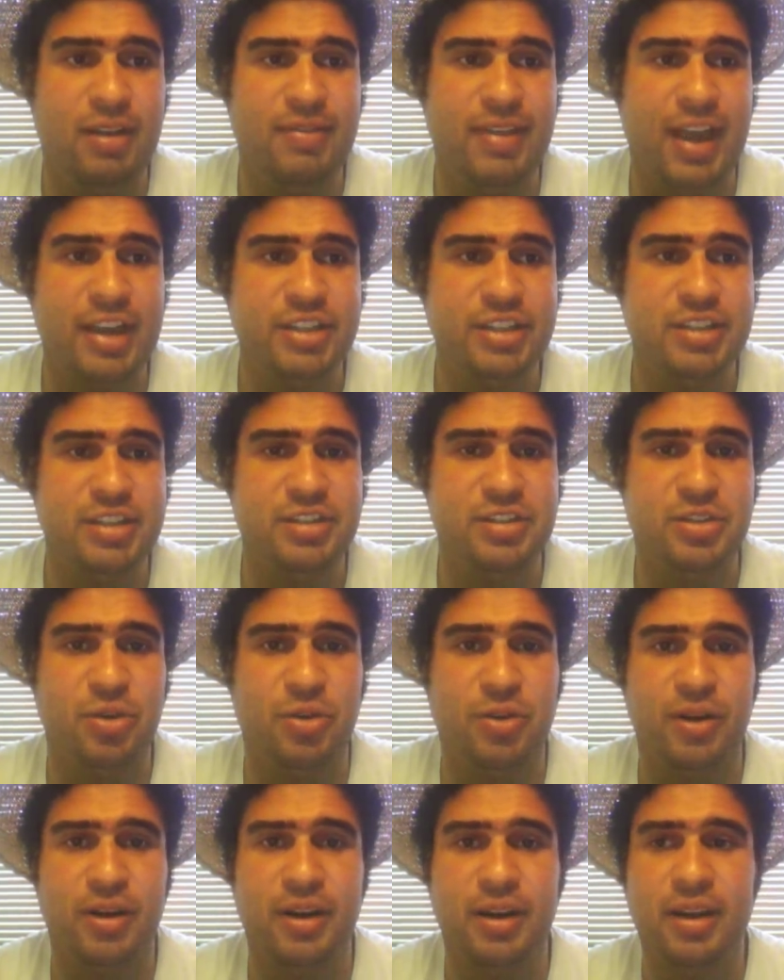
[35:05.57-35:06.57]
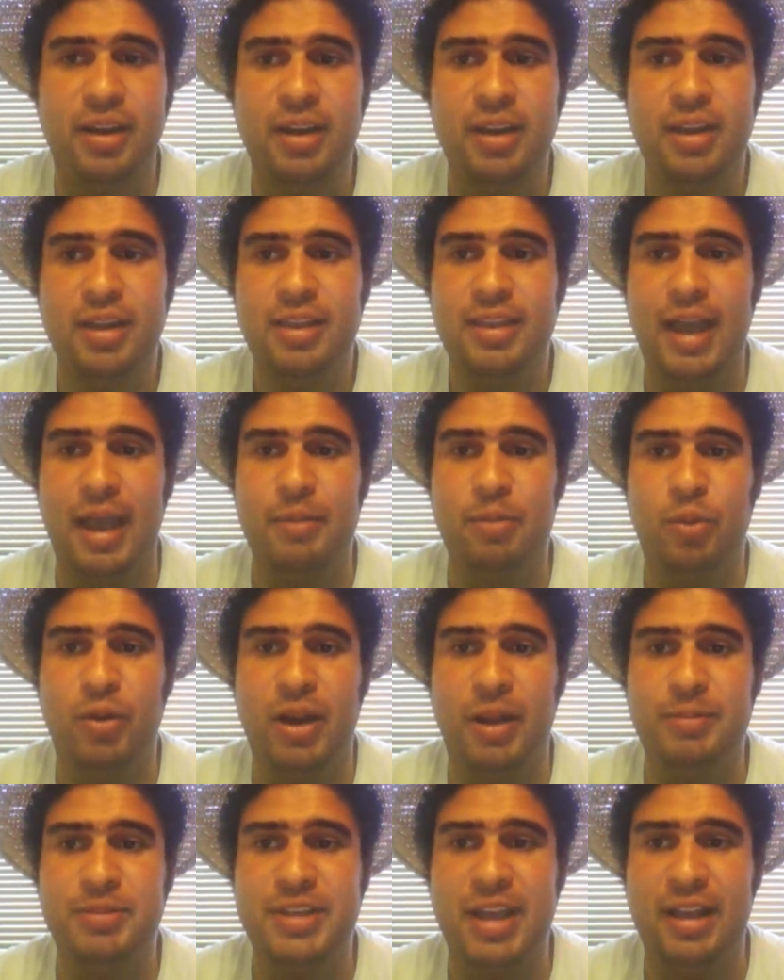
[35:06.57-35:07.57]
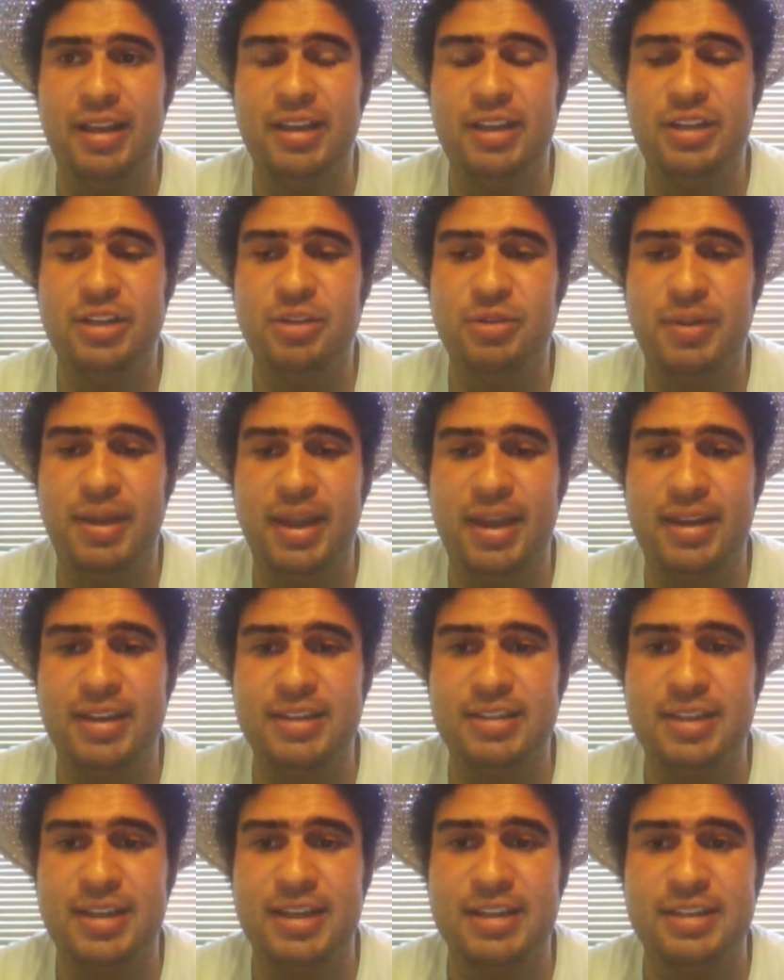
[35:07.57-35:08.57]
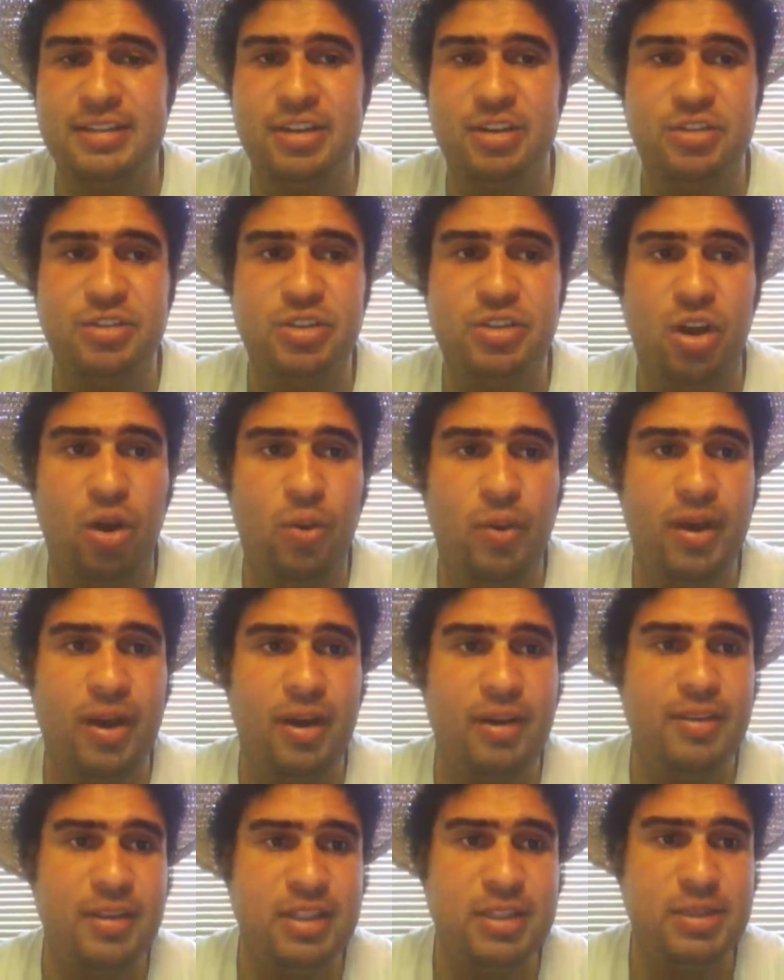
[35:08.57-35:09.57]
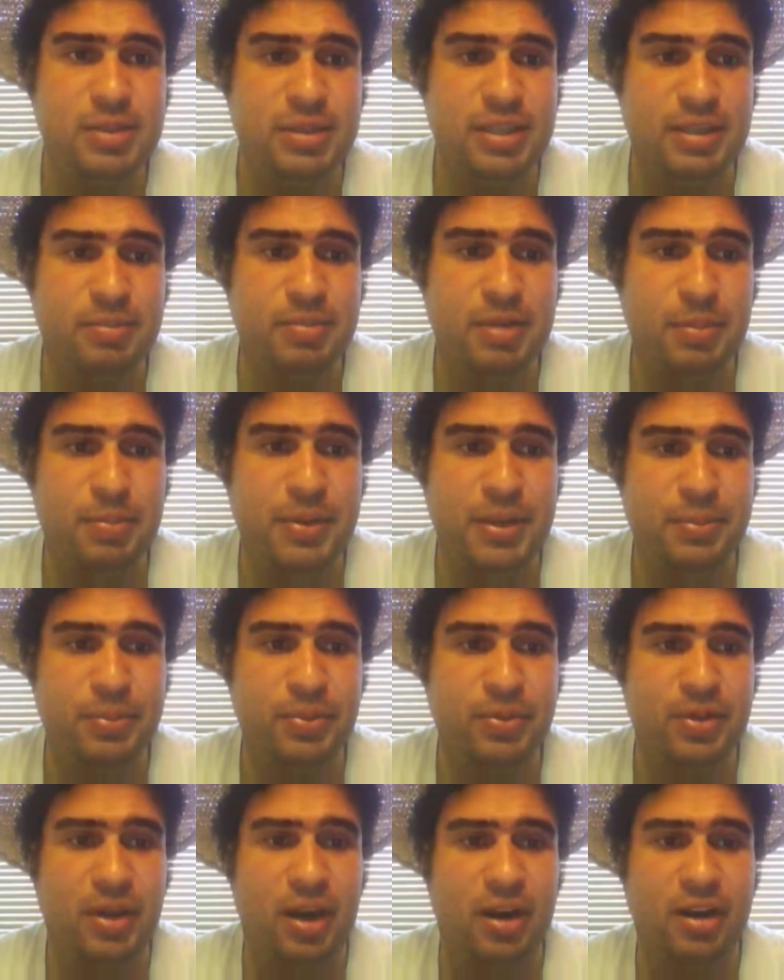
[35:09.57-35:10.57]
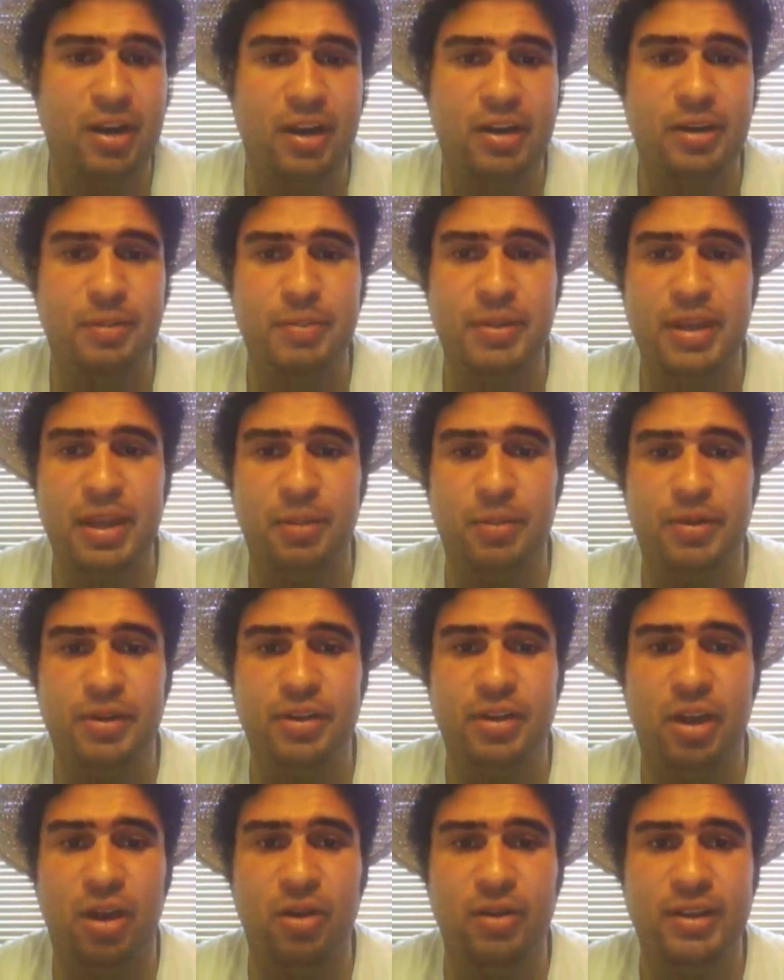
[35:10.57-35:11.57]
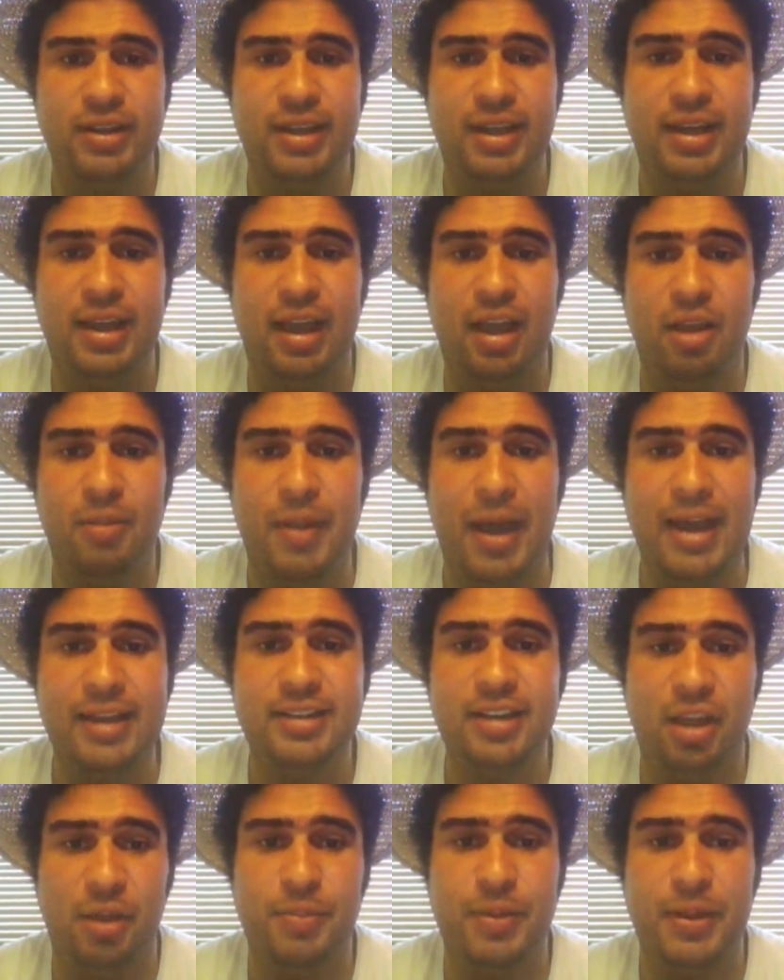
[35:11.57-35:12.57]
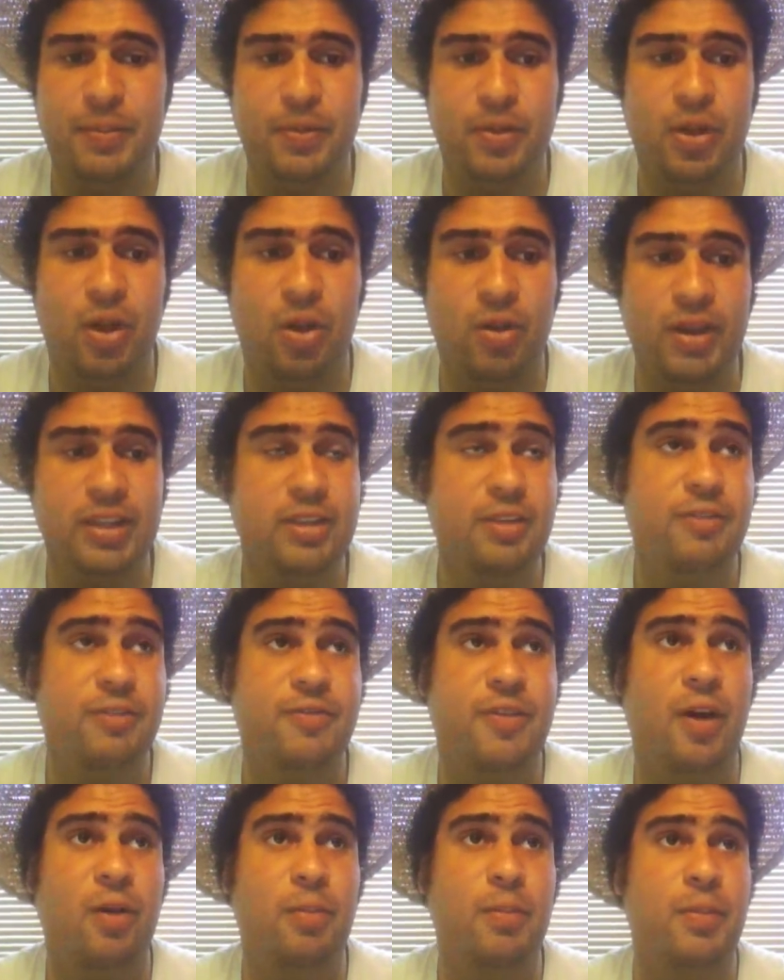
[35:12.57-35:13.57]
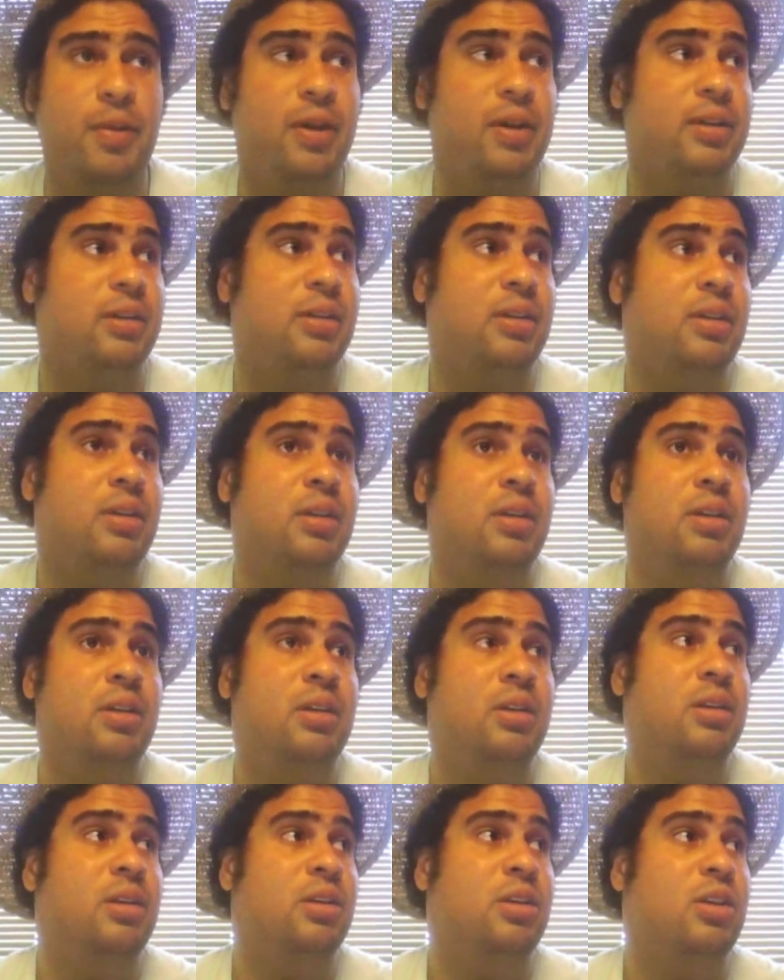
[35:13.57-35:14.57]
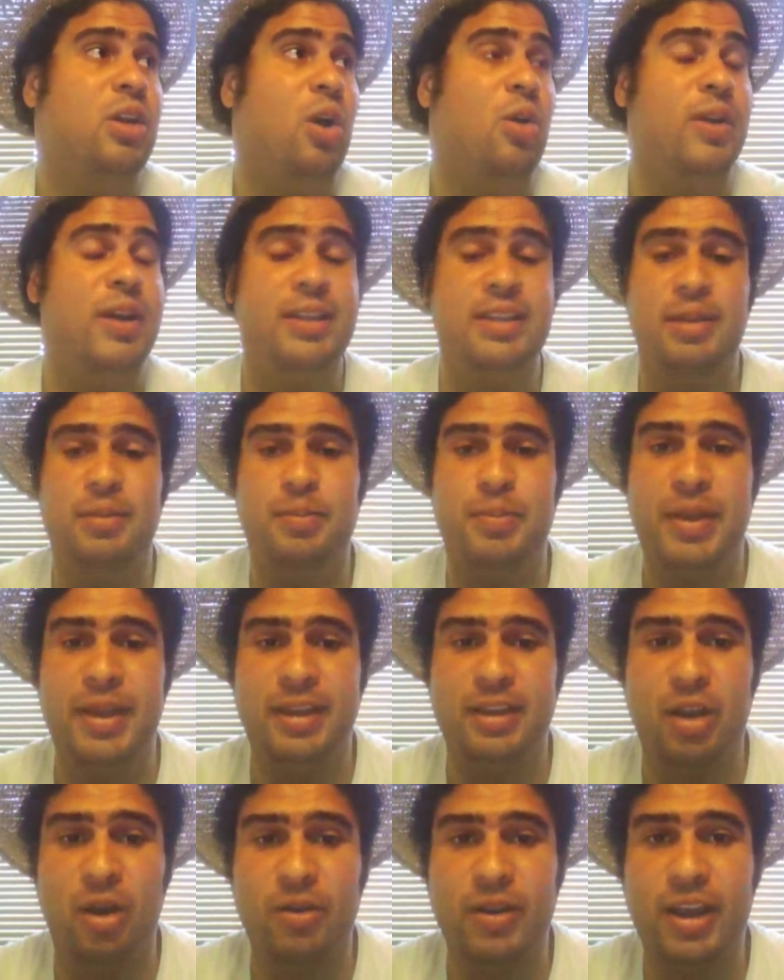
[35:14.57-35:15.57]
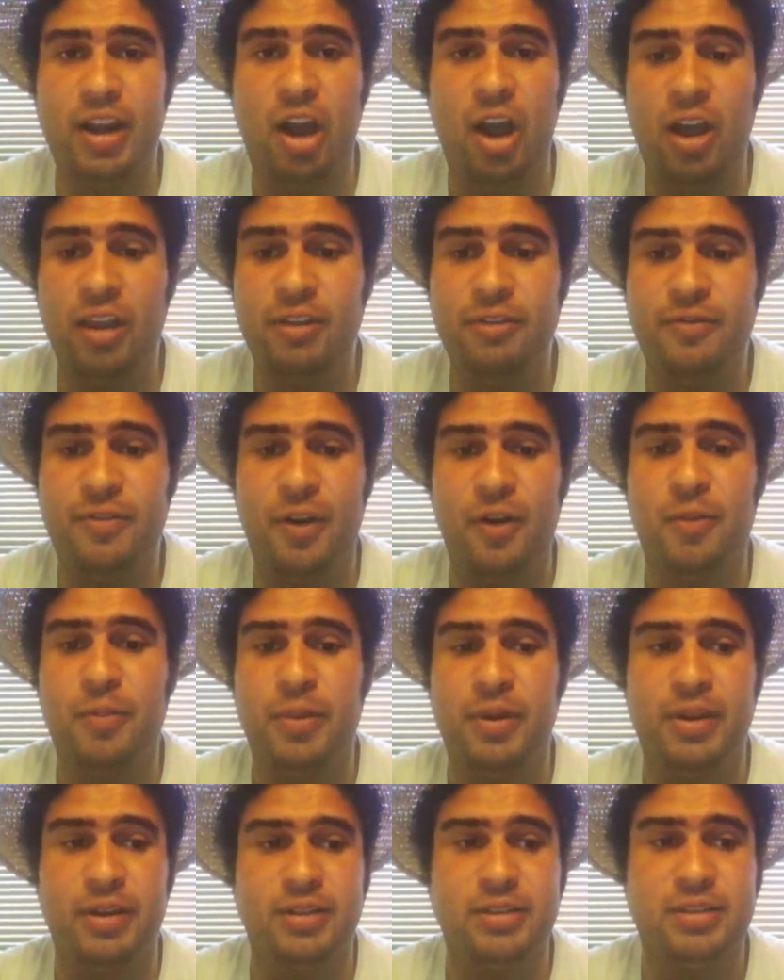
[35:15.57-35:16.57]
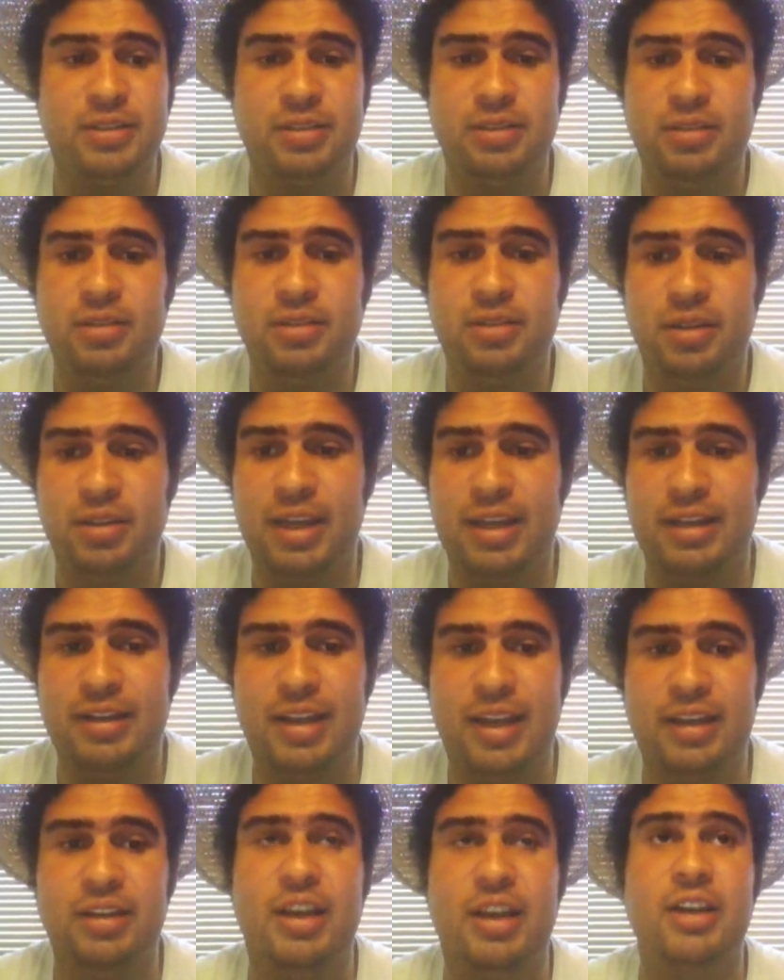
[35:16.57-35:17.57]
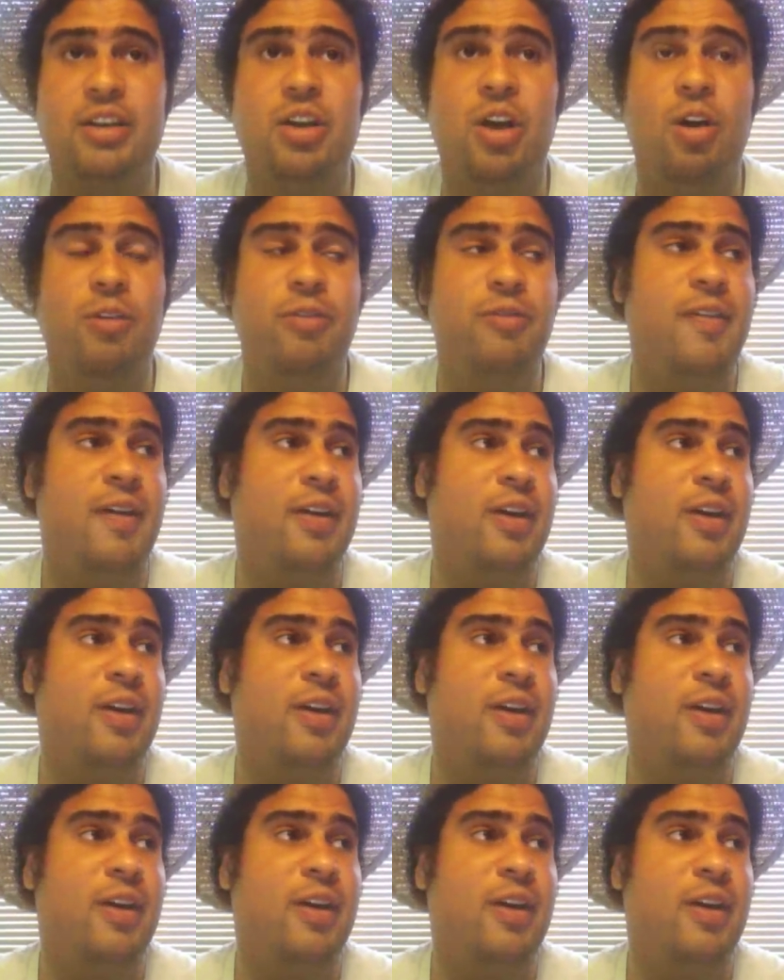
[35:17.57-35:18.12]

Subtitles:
that's the story. What I'm telling you, man, is there's nowhere the people are going to be able to go to get help. I tell people, go get the phone book, go get all the phone books, and go